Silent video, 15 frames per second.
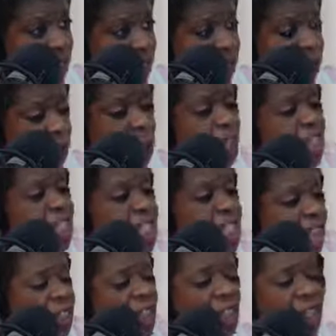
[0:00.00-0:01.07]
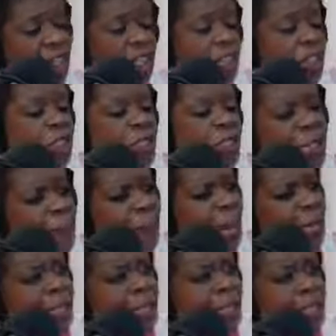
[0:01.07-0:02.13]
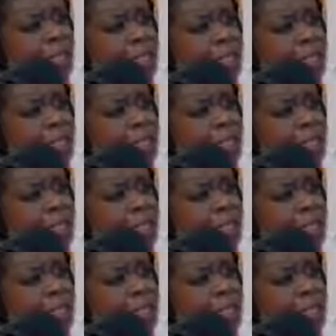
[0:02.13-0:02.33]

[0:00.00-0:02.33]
if you got nothing you know you think about it